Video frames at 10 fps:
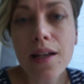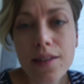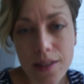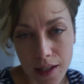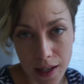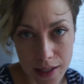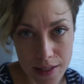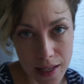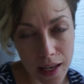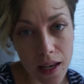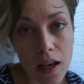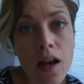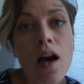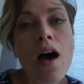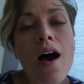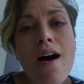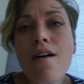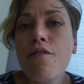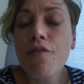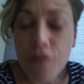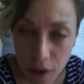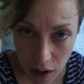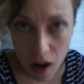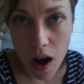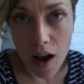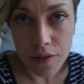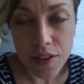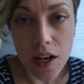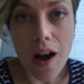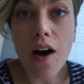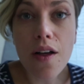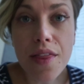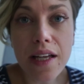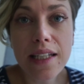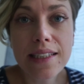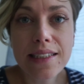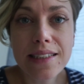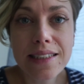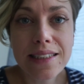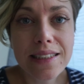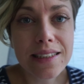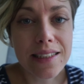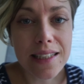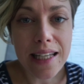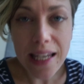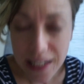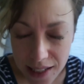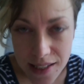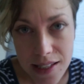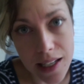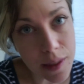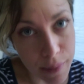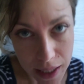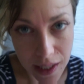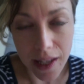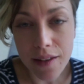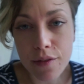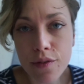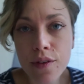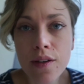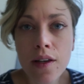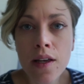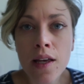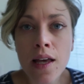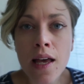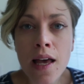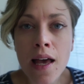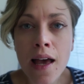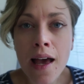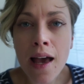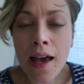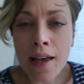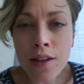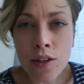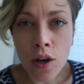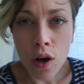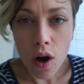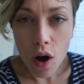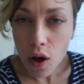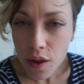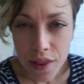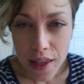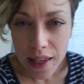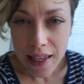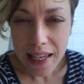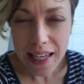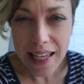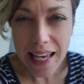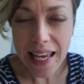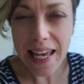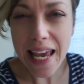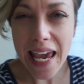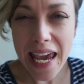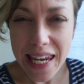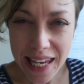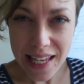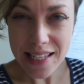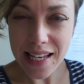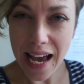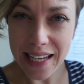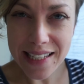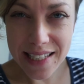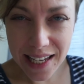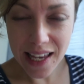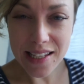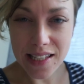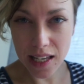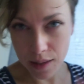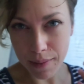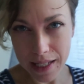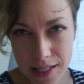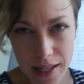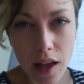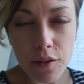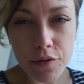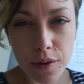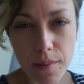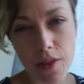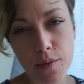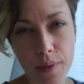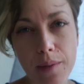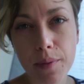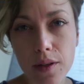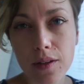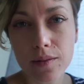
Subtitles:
Today I say, fuck off to all the idiots in my life and all the idiot ideas in myself from other people.